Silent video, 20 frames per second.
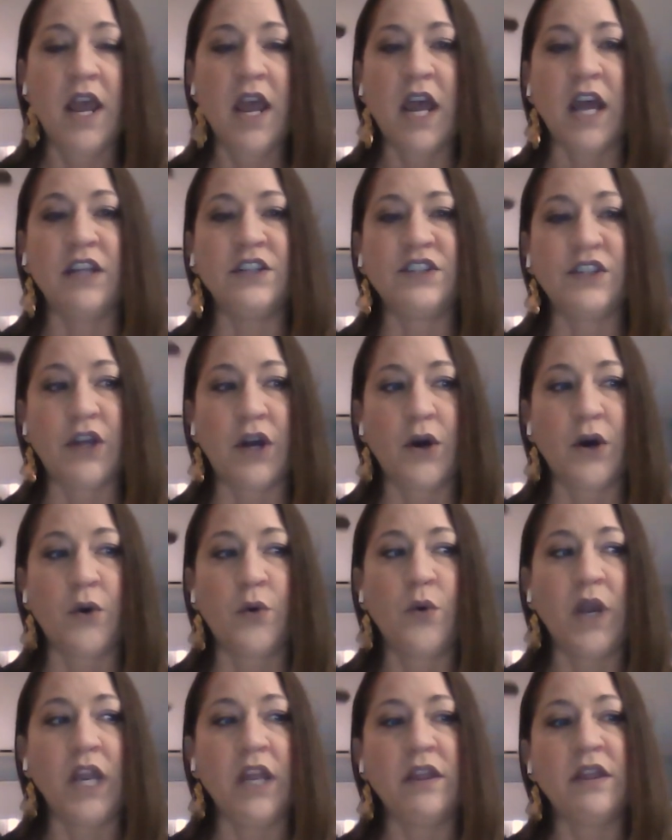And
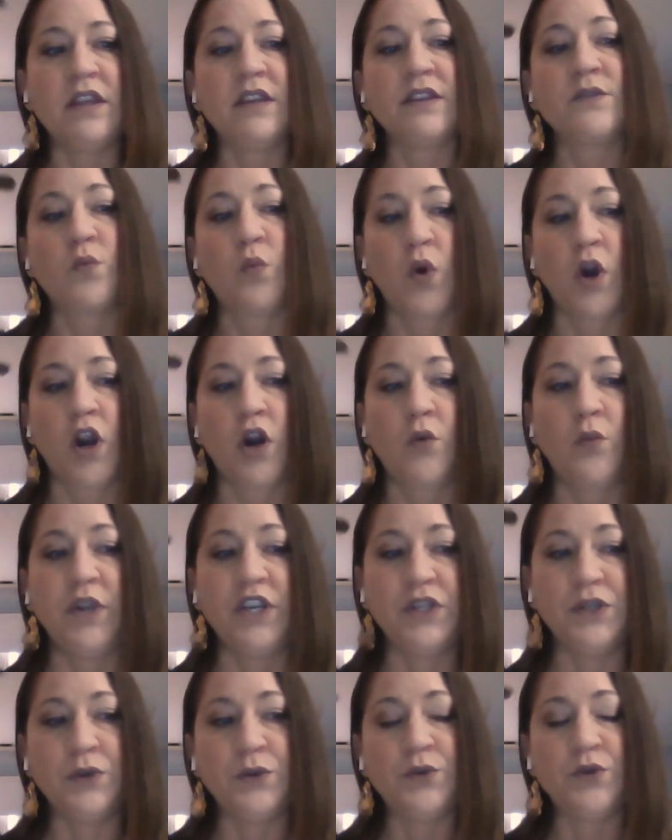so in this work, we
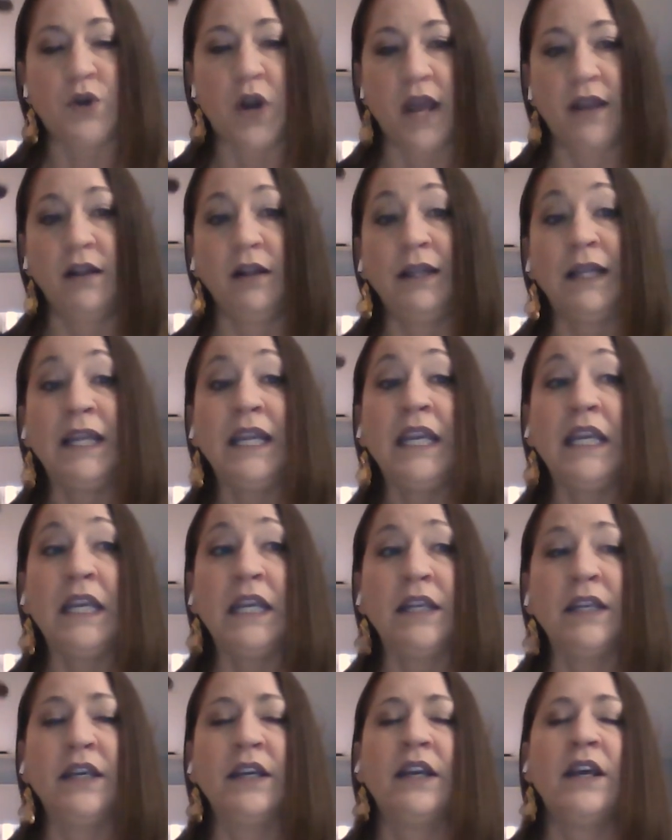do try to
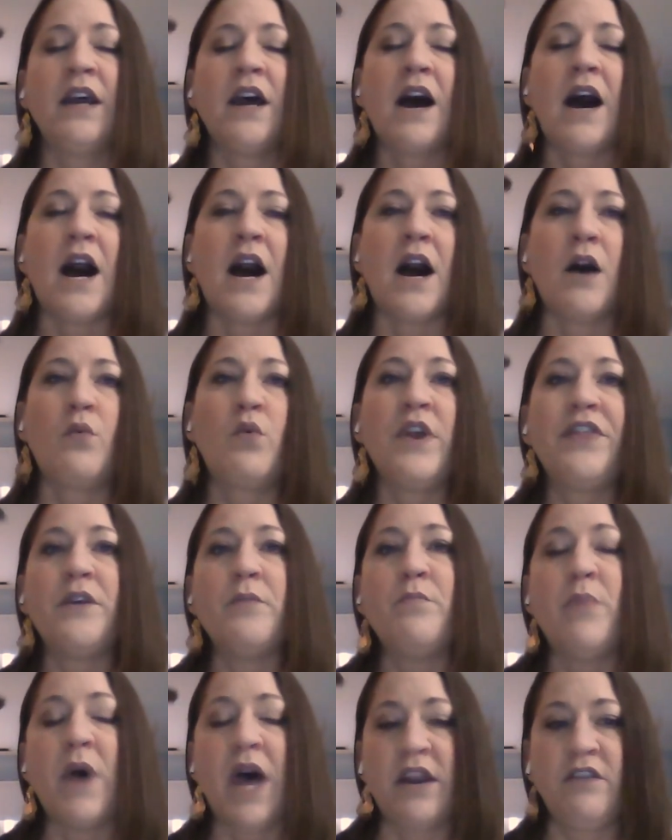lead with
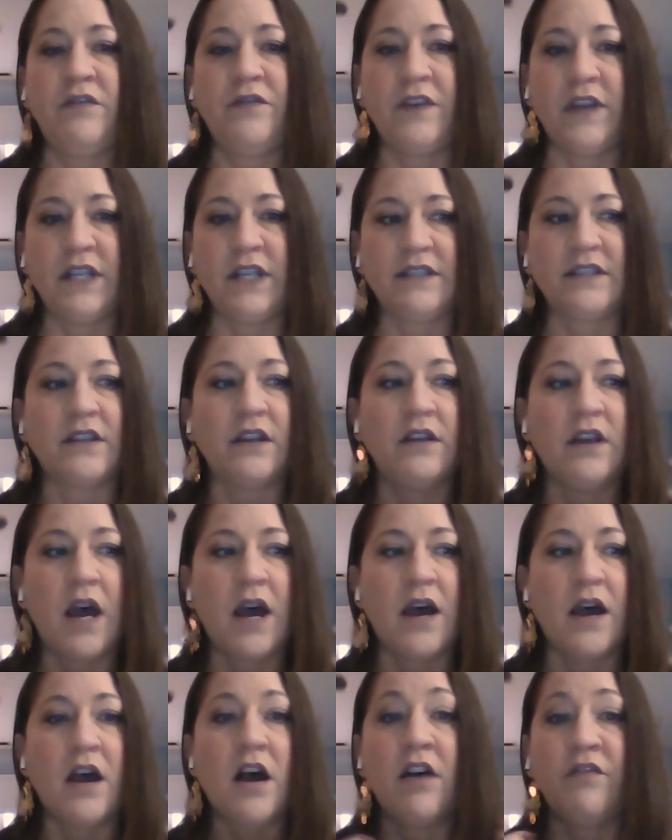the benefits
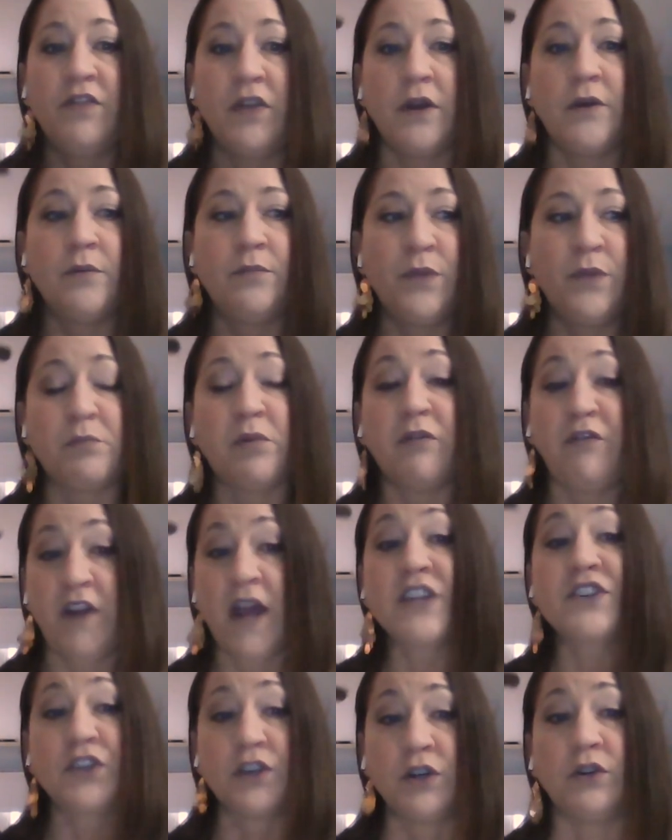of the
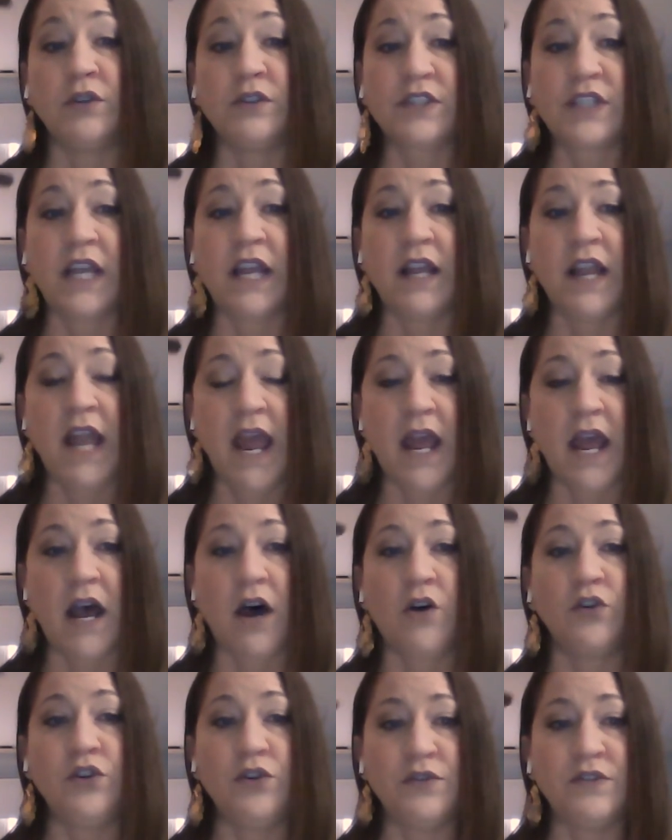professionals, and
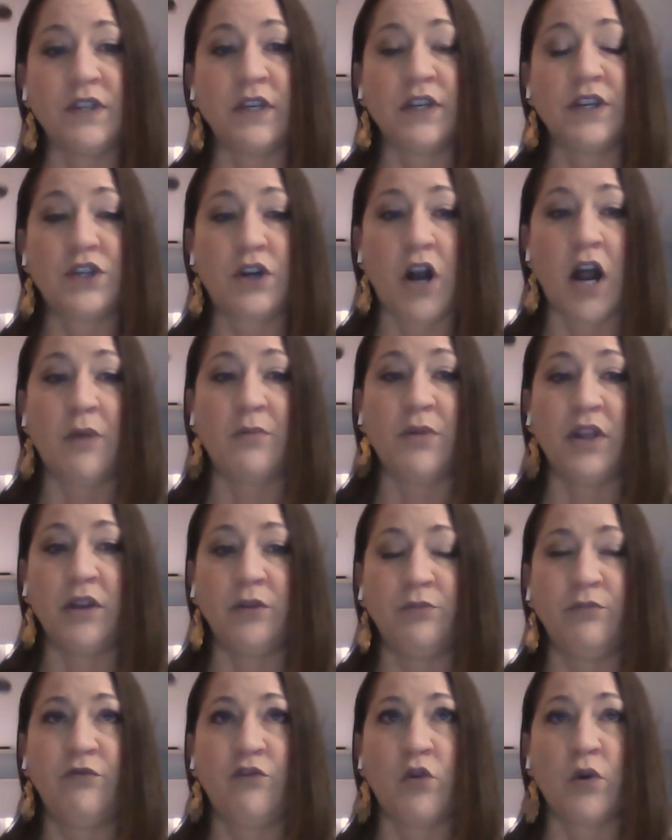how using a
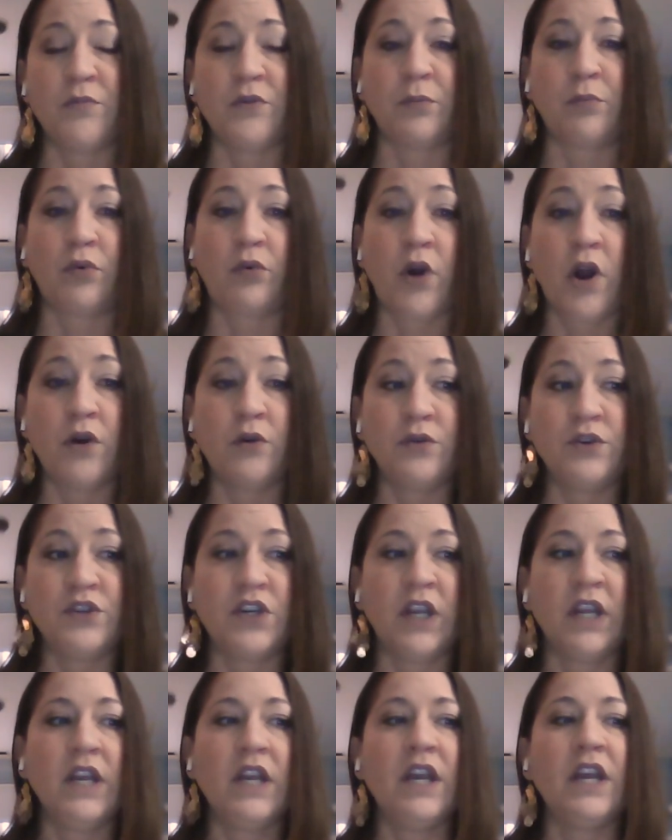trauma-informed approach
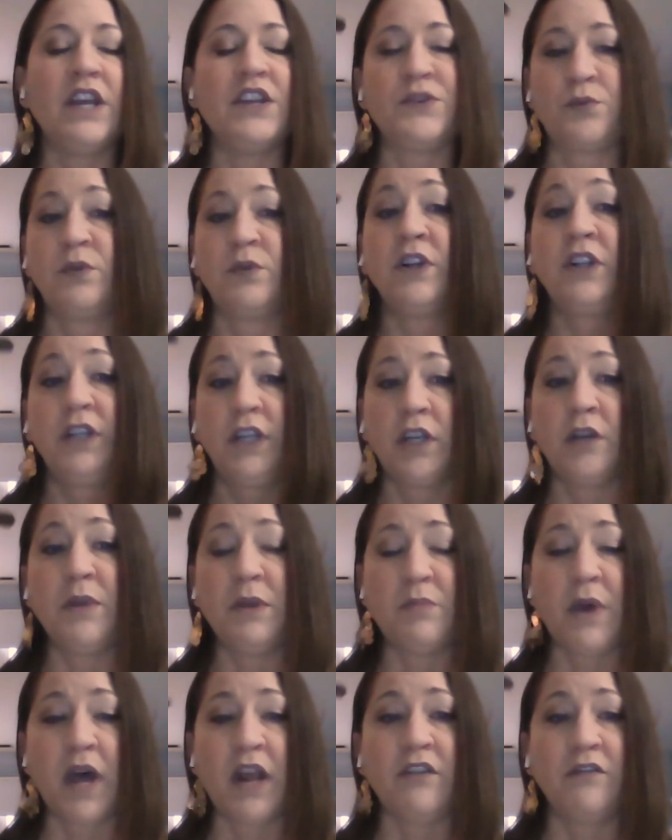is really going to
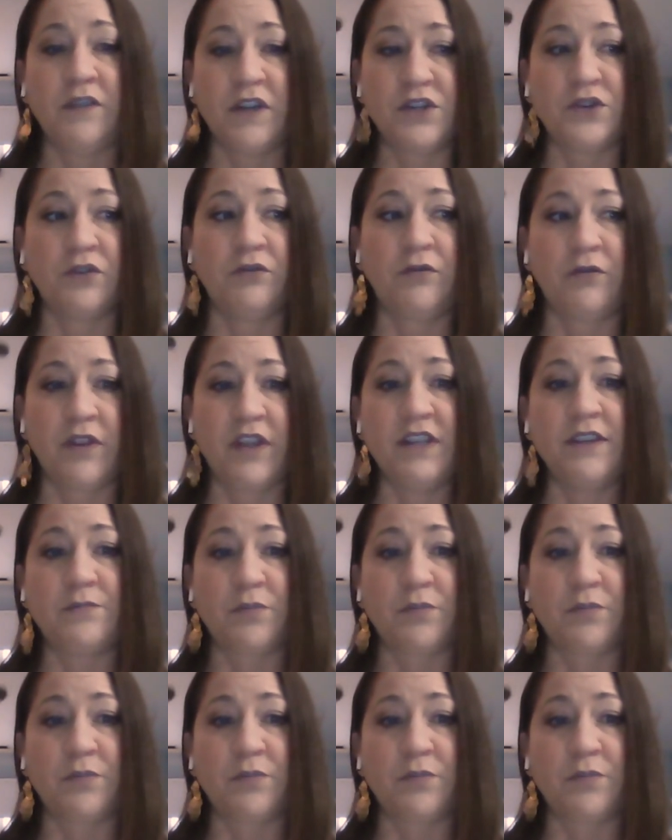be beneficial for these